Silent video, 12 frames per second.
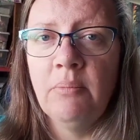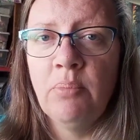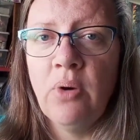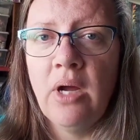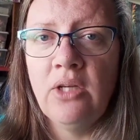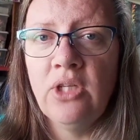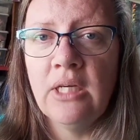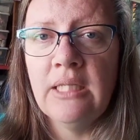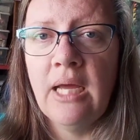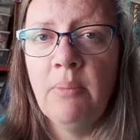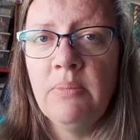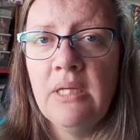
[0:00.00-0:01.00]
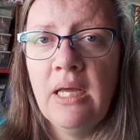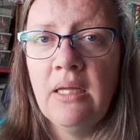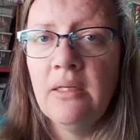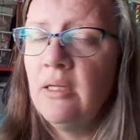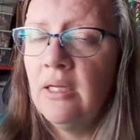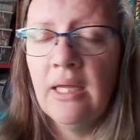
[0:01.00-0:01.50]
project update,
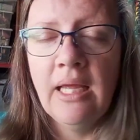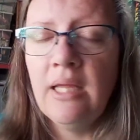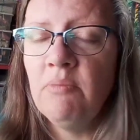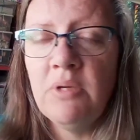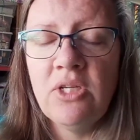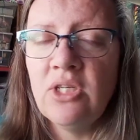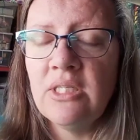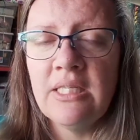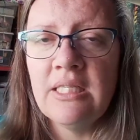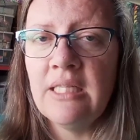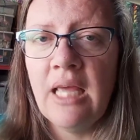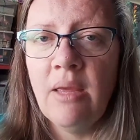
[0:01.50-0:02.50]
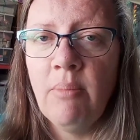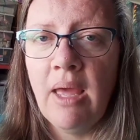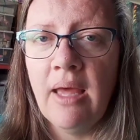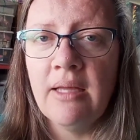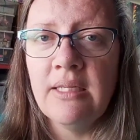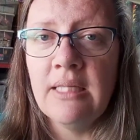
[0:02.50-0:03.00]
it'd be just the same
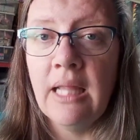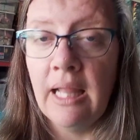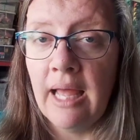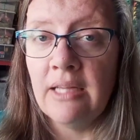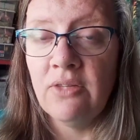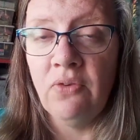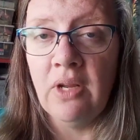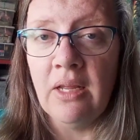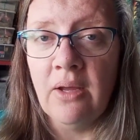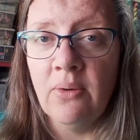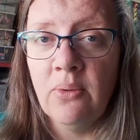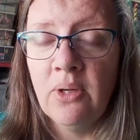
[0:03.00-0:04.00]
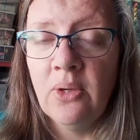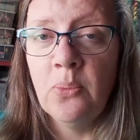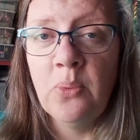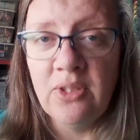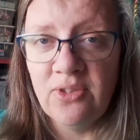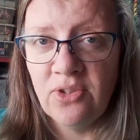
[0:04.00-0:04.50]
as the last video,
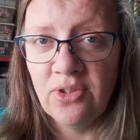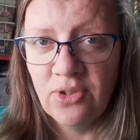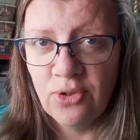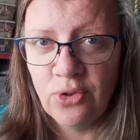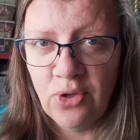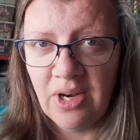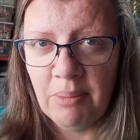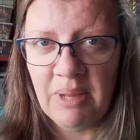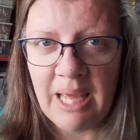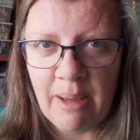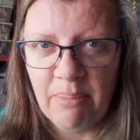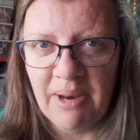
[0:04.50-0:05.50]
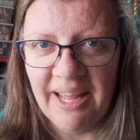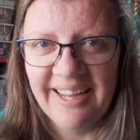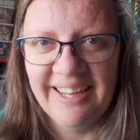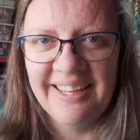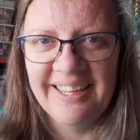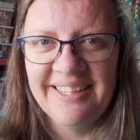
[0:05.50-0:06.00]
which shouldn't be happening.
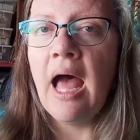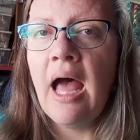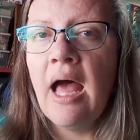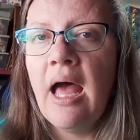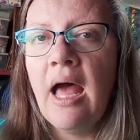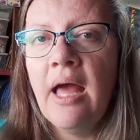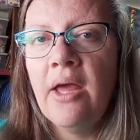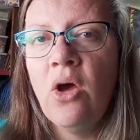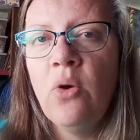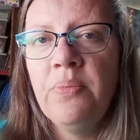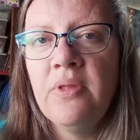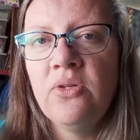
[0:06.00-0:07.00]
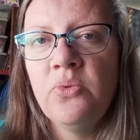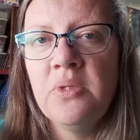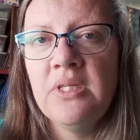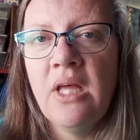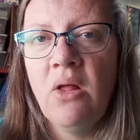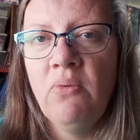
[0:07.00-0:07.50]
I hope this
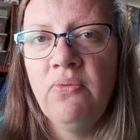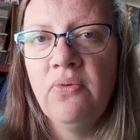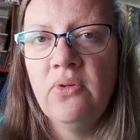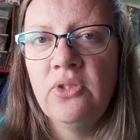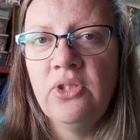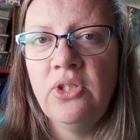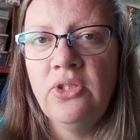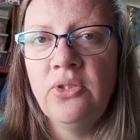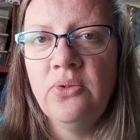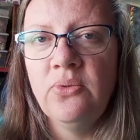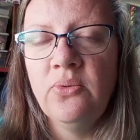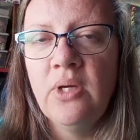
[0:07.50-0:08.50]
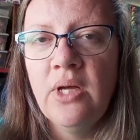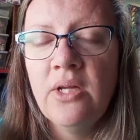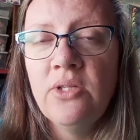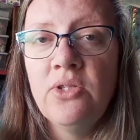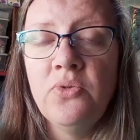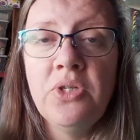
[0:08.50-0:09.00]
was helpful to you
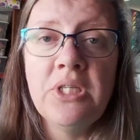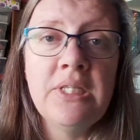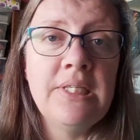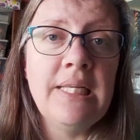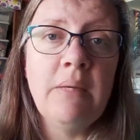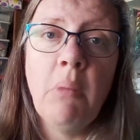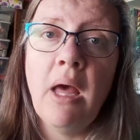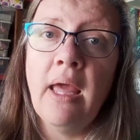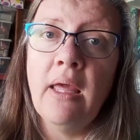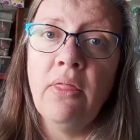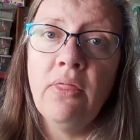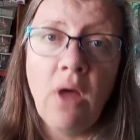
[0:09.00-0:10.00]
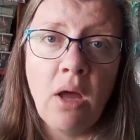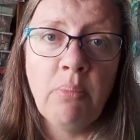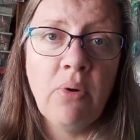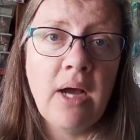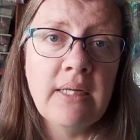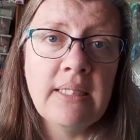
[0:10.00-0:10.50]
to just see my thought
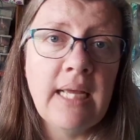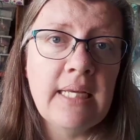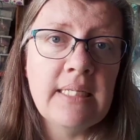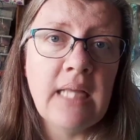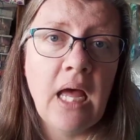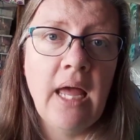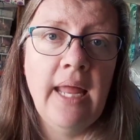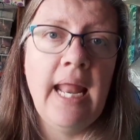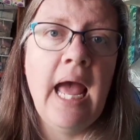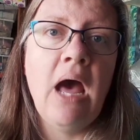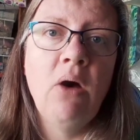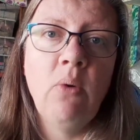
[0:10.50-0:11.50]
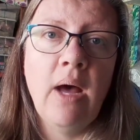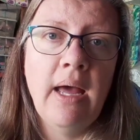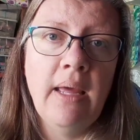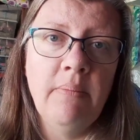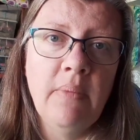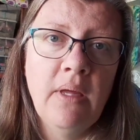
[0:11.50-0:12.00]
process on how
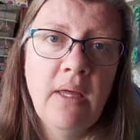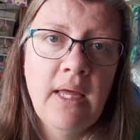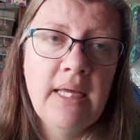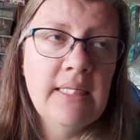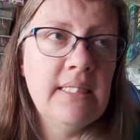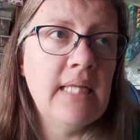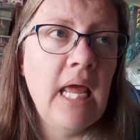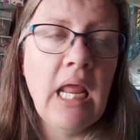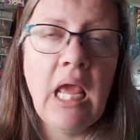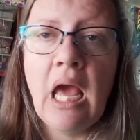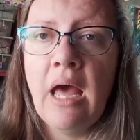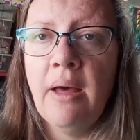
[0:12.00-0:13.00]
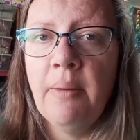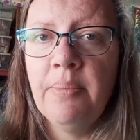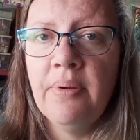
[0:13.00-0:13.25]
I'm setting up